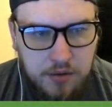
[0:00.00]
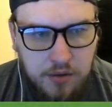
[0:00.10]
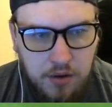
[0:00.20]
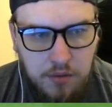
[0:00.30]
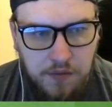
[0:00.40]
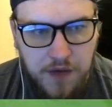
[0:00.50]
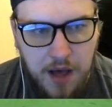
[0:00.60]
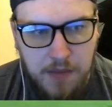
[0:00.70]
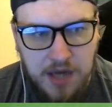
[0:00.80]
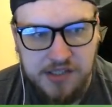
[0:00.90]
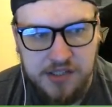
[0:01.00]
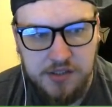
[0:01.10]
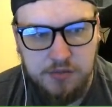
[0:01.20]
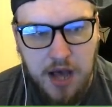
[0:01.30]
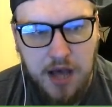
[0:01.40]
Oh, we found Maddison
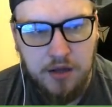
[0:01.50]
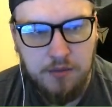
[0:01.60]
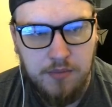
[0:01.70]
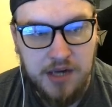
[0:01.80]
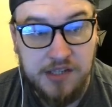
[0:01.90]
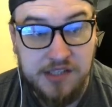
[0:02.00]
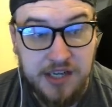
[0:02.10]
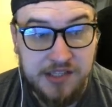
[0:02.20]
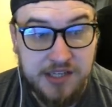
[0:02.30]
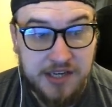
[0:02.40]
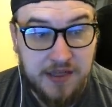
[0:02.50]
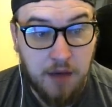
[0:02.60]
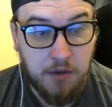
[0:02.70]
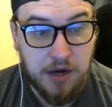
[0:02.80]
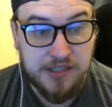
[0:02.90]
as well. Maddison needs to dink
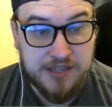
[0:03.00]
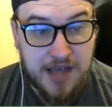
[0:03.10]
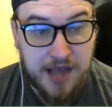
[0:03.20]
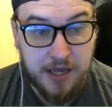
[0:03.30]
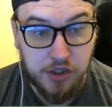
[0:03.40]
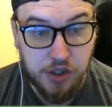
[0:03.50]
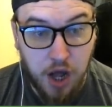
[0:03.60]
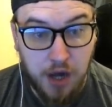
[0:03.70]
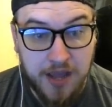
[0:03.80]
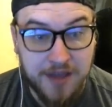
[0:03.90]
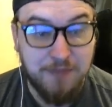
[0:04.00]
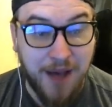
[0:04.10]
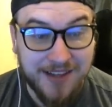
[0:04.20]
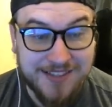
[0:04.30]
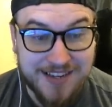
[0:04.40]
that one into Daka, surely.
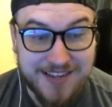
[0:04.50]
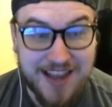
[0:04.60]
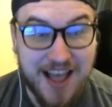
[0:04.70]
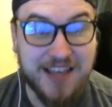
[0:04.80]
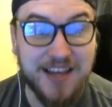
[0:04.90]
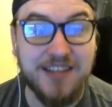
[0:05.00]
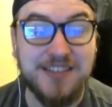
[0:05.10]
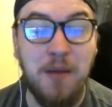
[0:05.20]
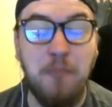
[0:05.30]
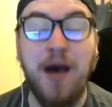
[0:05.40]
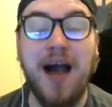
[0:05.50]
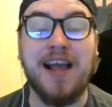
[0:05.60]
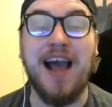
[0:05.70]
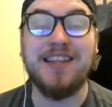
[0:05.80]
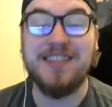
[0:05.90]
Patson Daka's
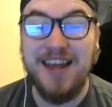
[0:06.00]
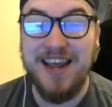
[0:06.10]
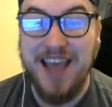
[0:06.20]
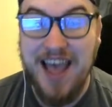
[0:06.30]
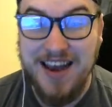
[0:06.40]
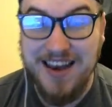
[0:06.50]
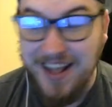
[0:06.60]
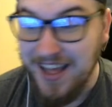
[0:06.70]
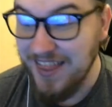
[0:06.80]
back at it again.